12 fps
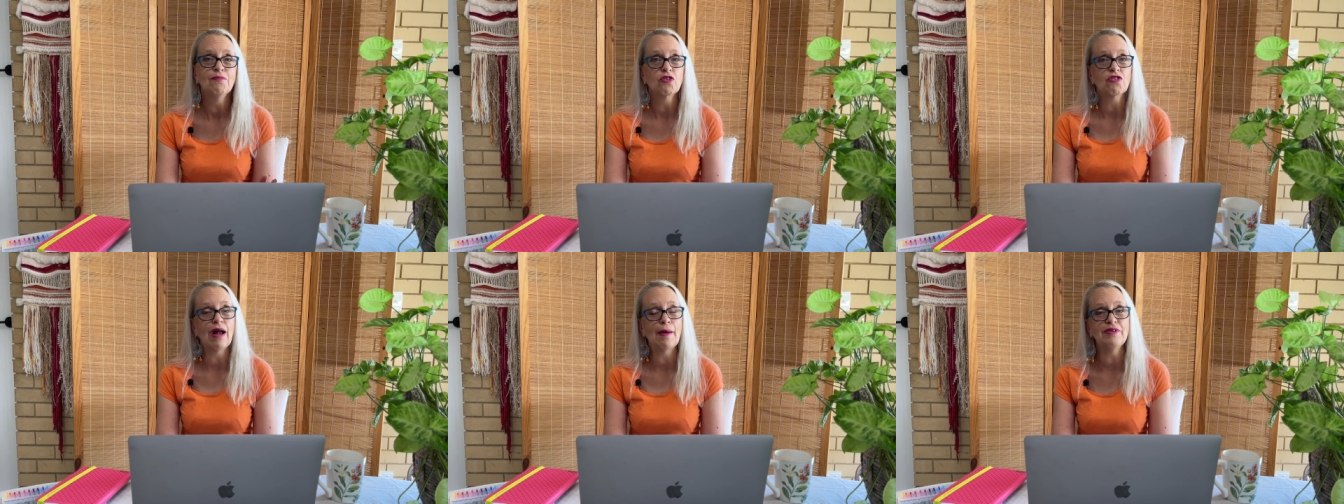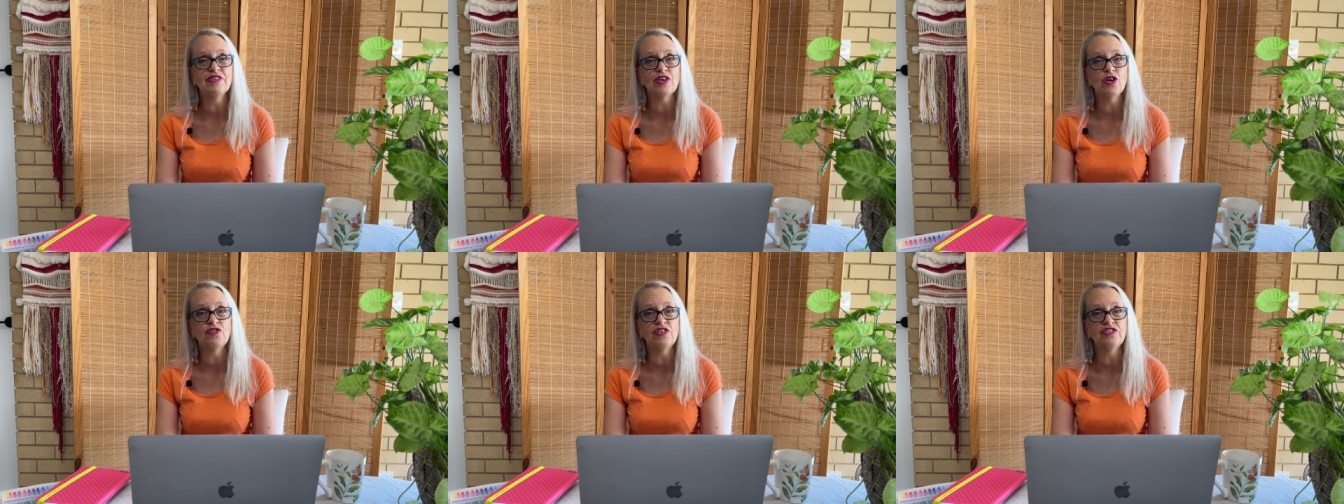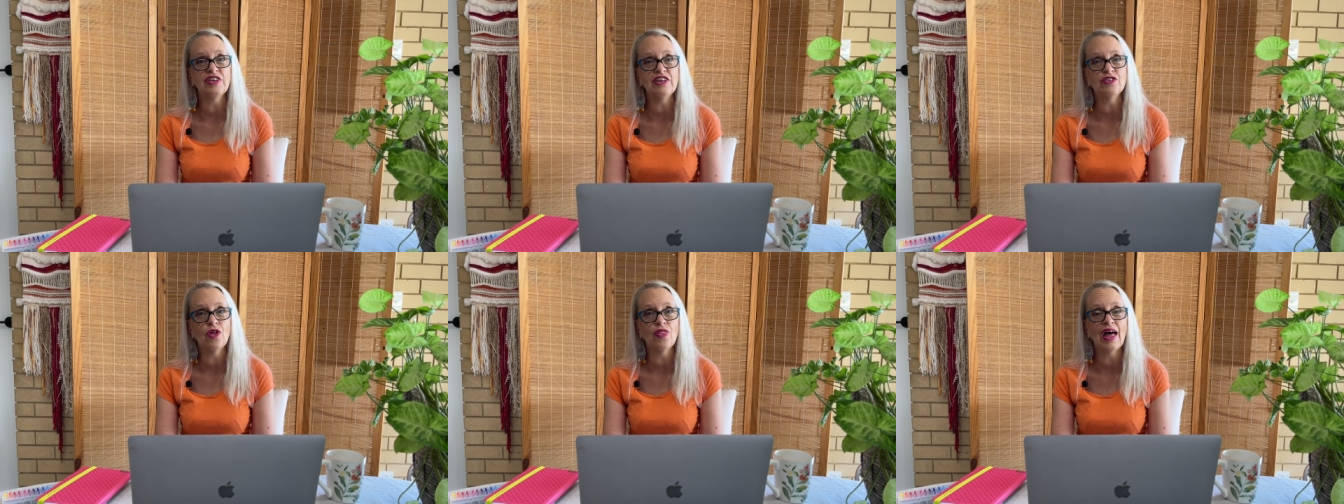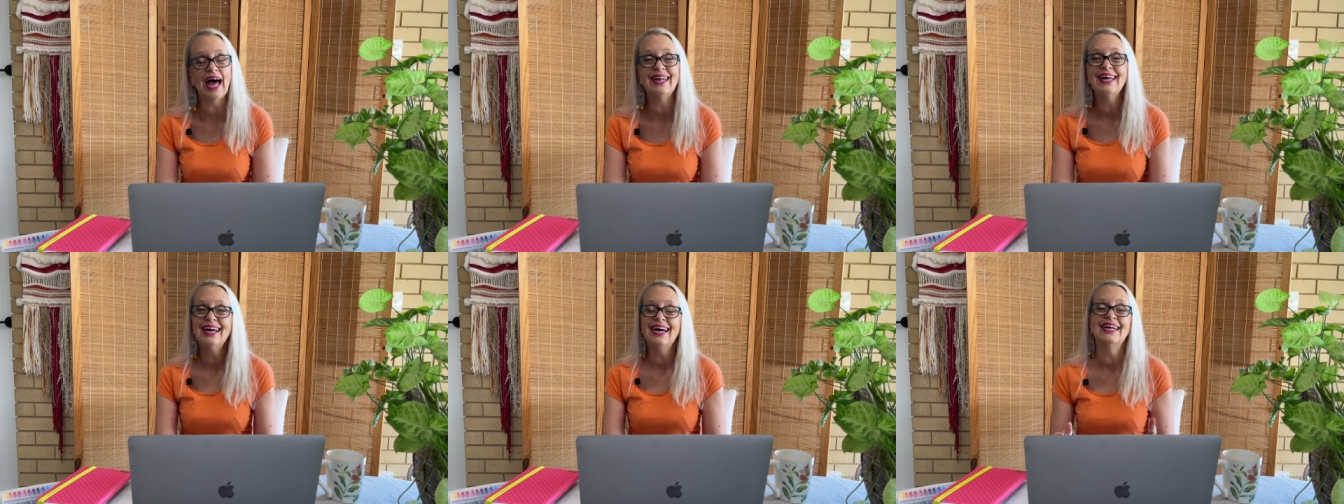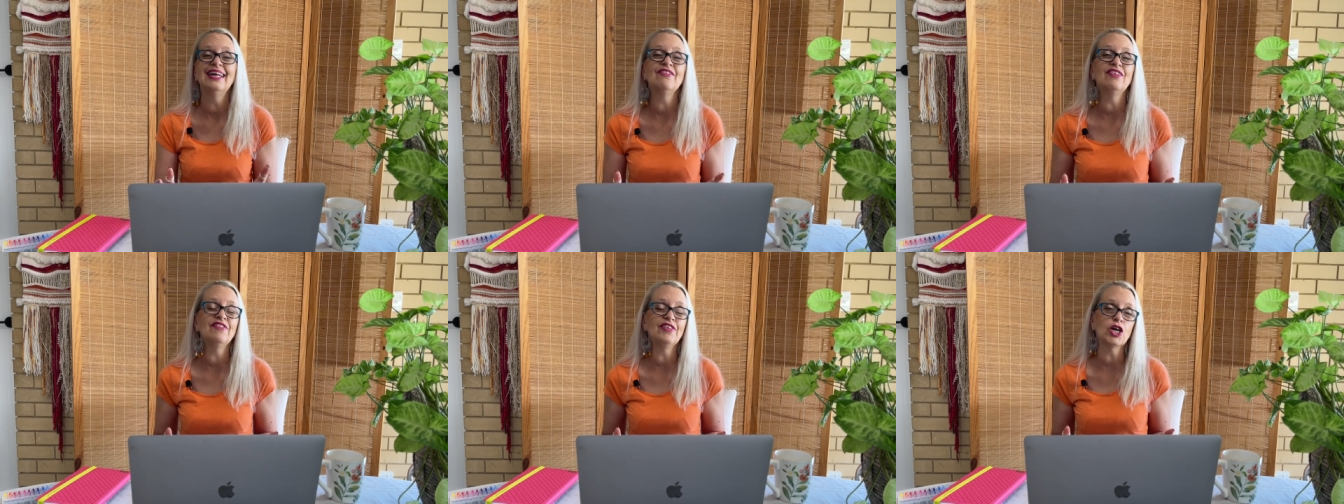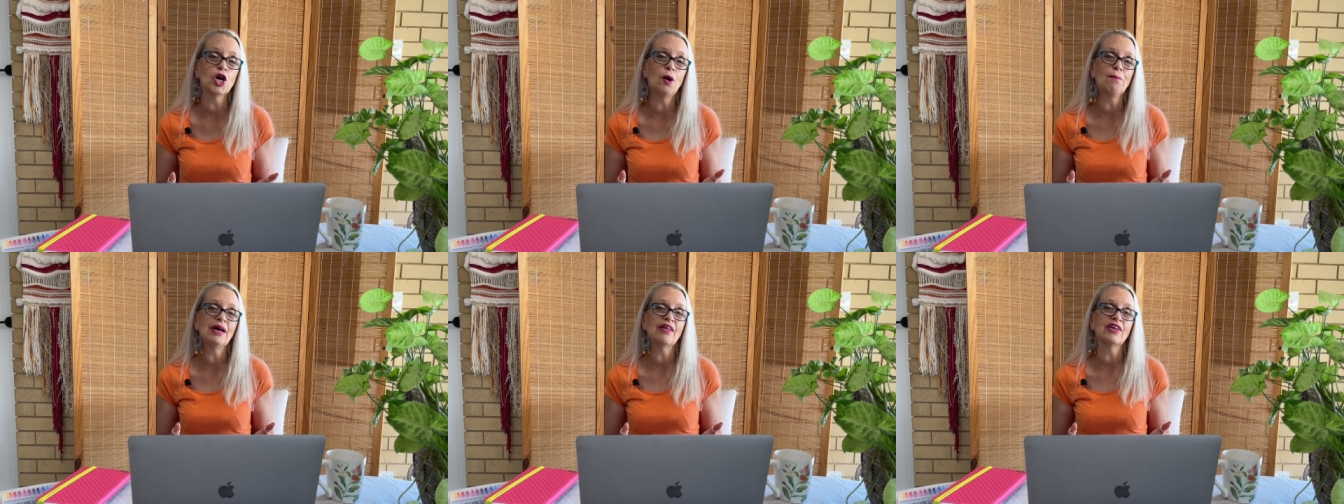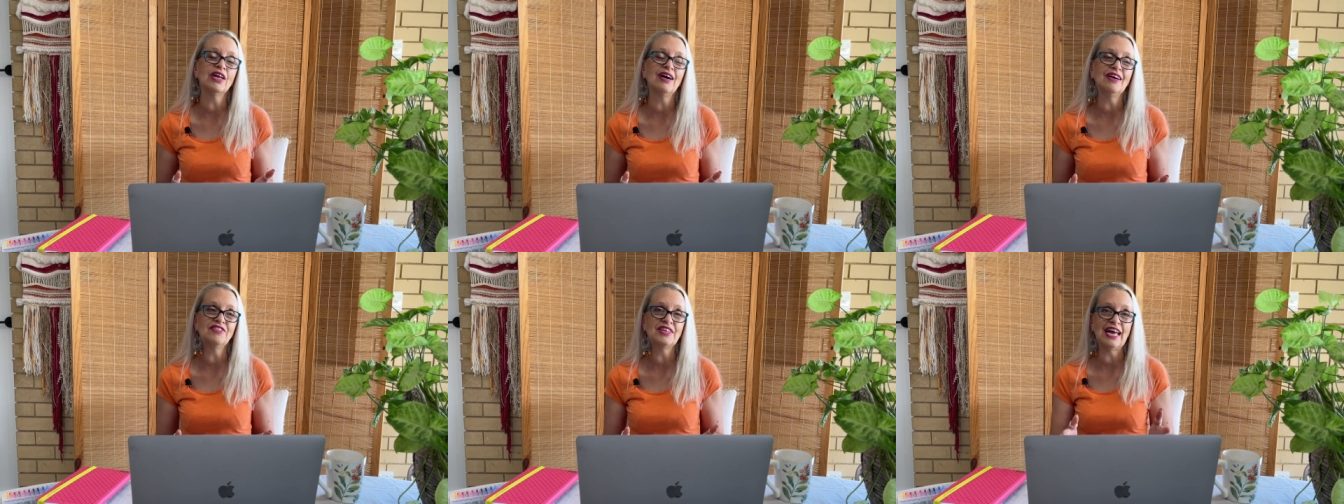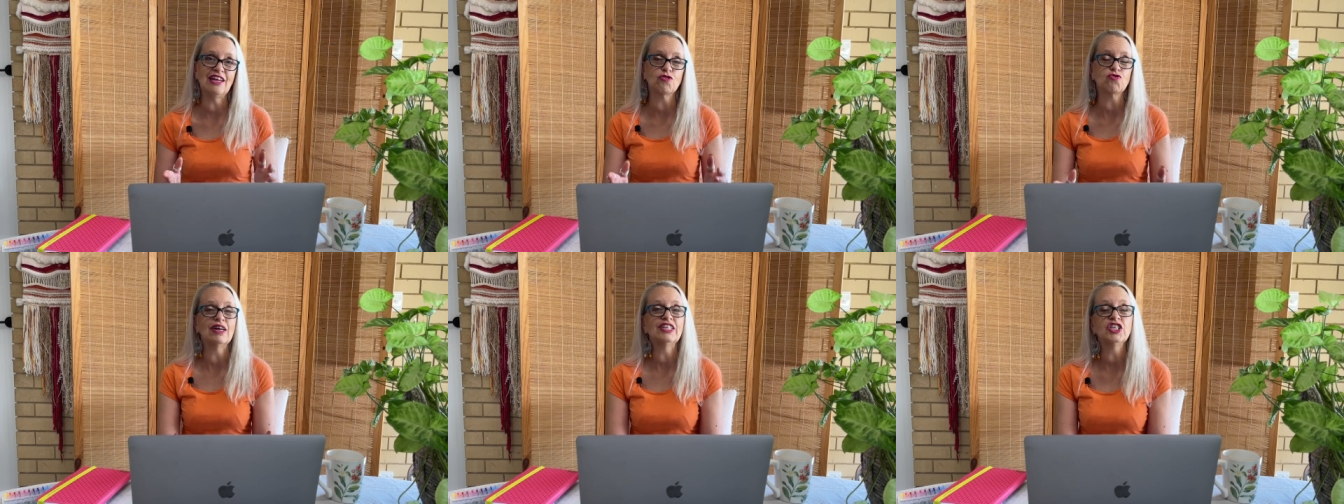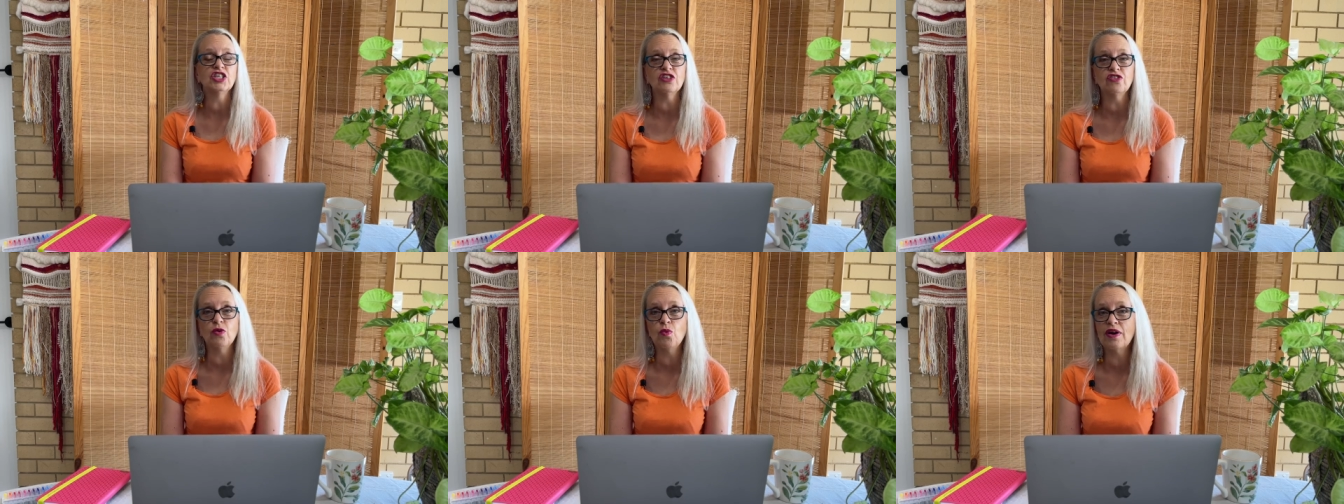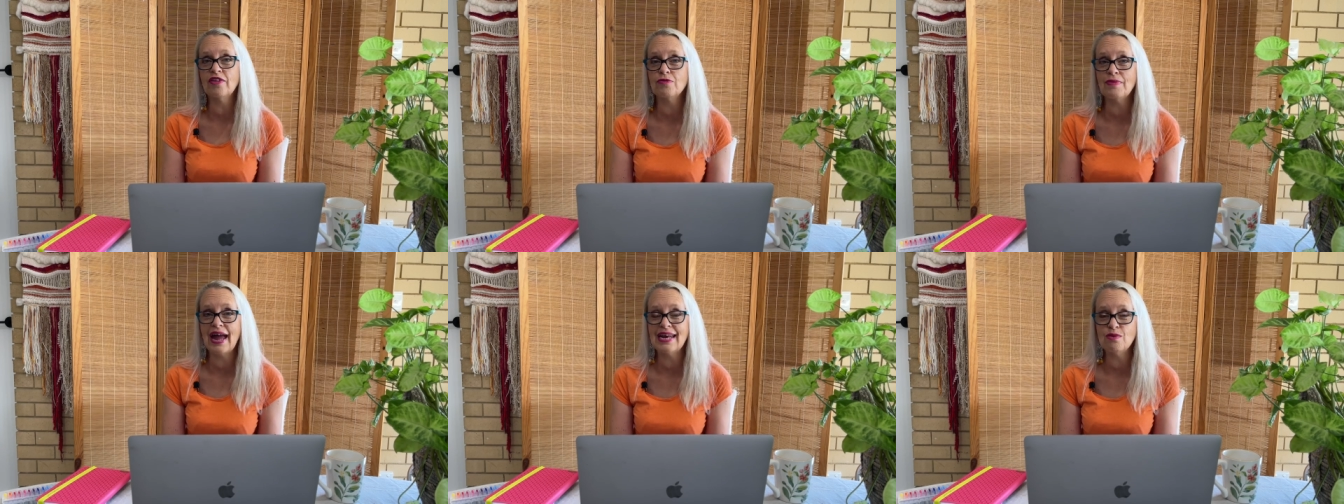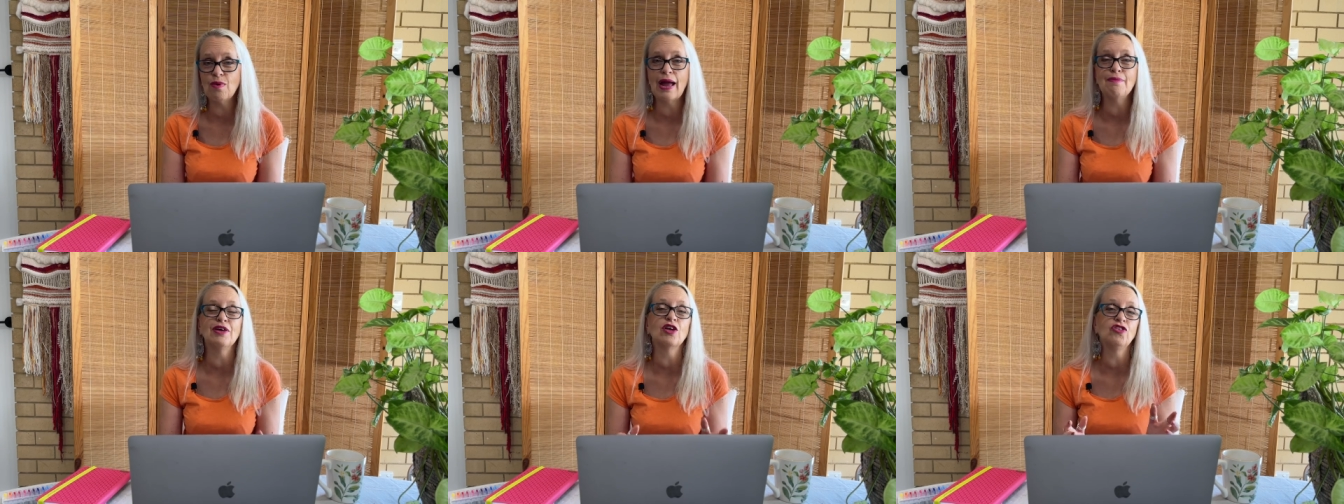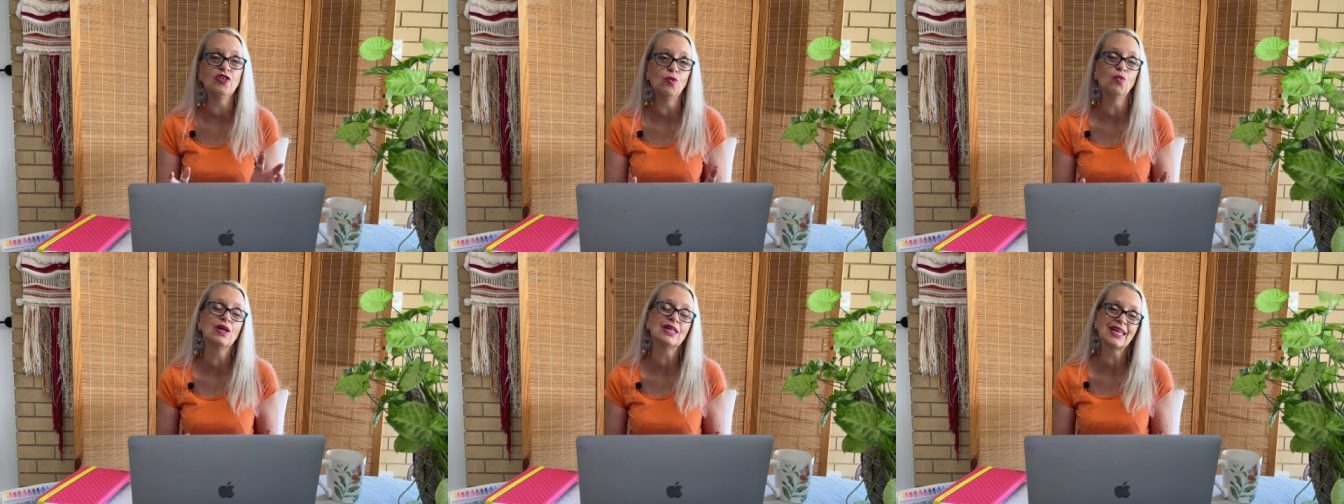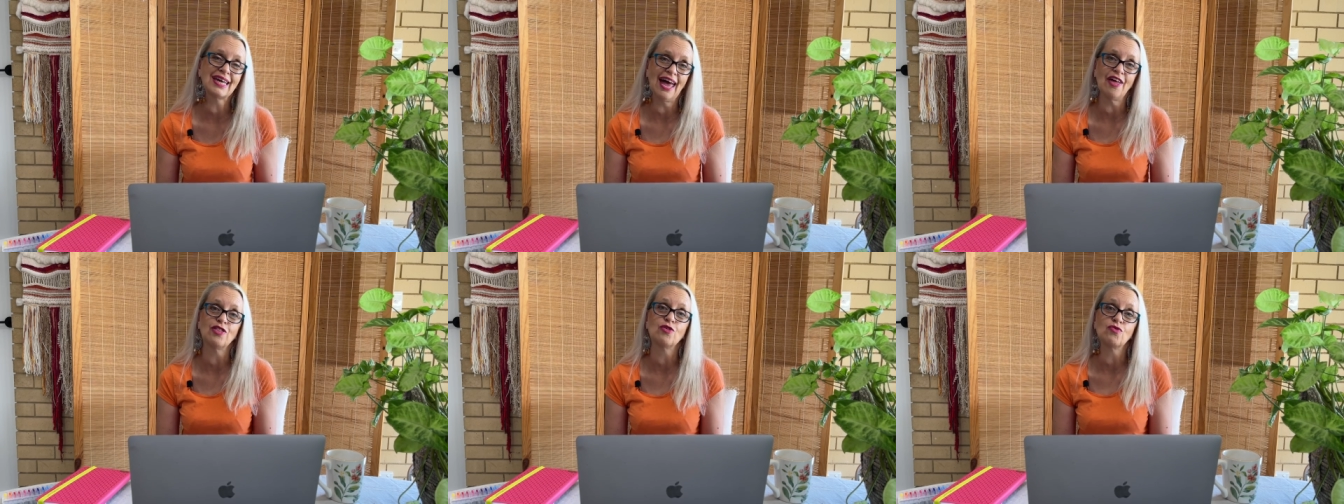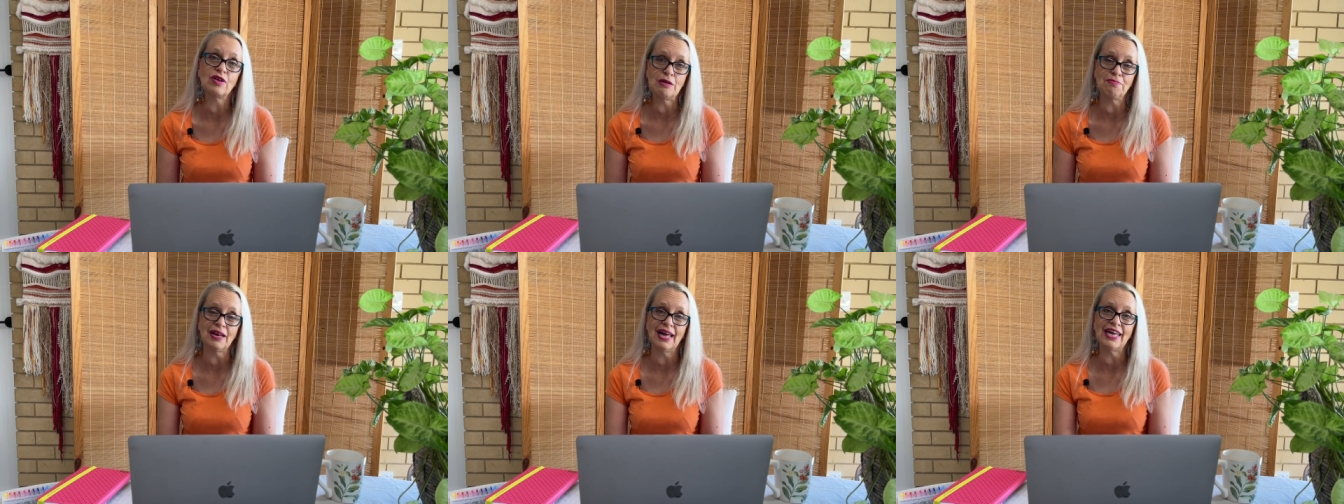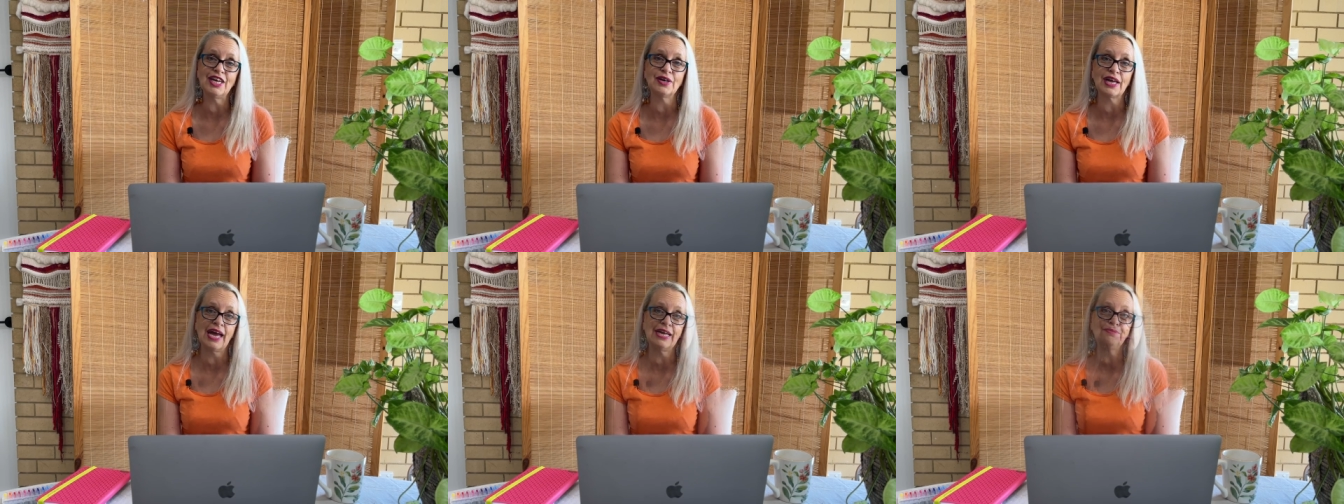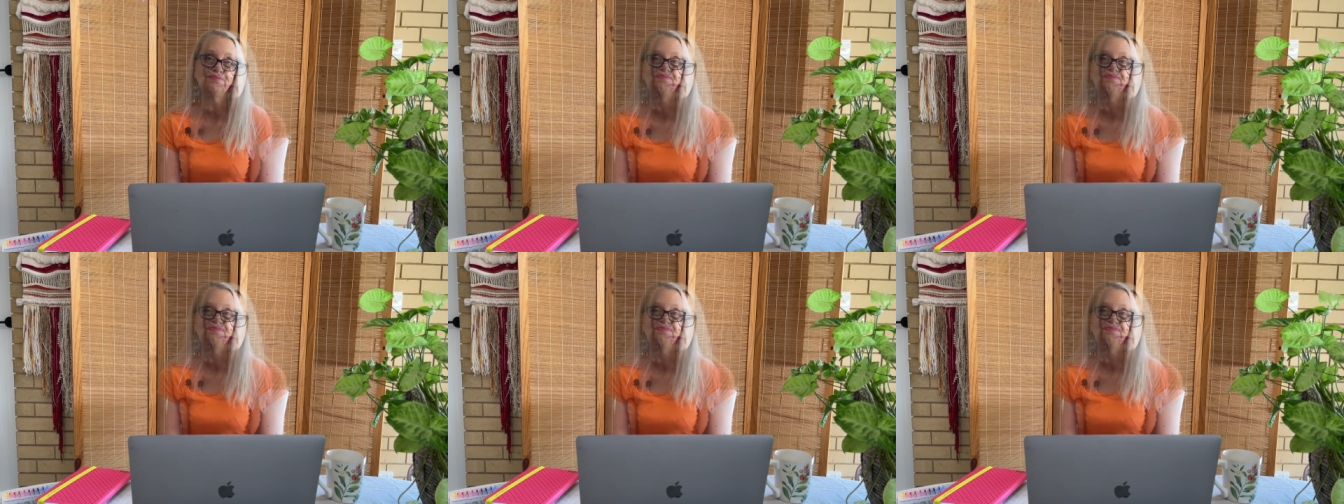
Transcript: Grab yourself a seat on that, and even if you can't make the live dates, register for one of them anyway because you will get the replay, okay?